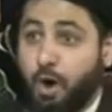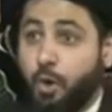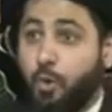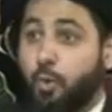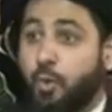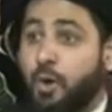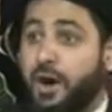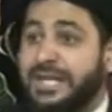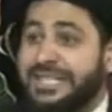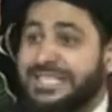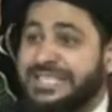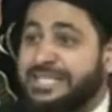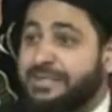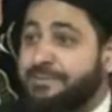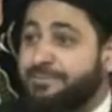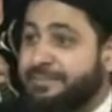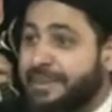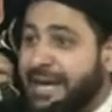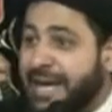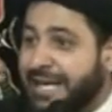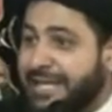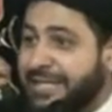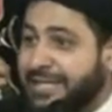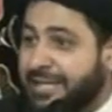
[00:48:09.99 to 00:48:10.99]
What
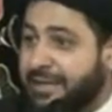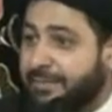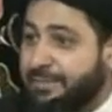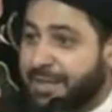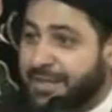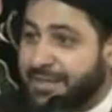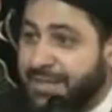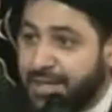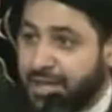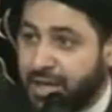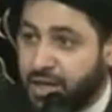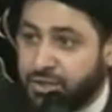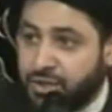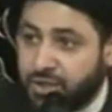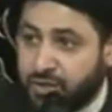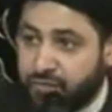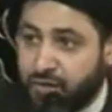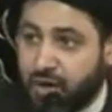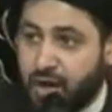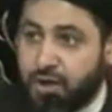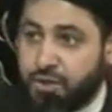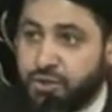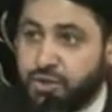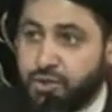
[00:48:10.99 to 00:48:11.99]
made them at the night of
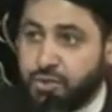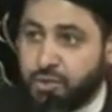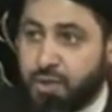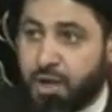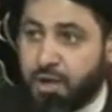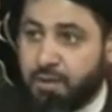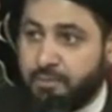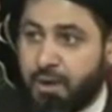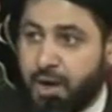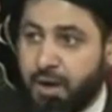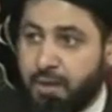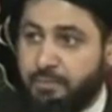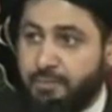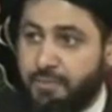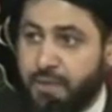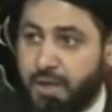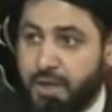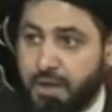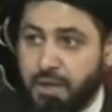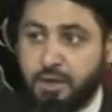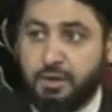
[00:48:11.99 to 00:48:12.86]
Ashura, Imam?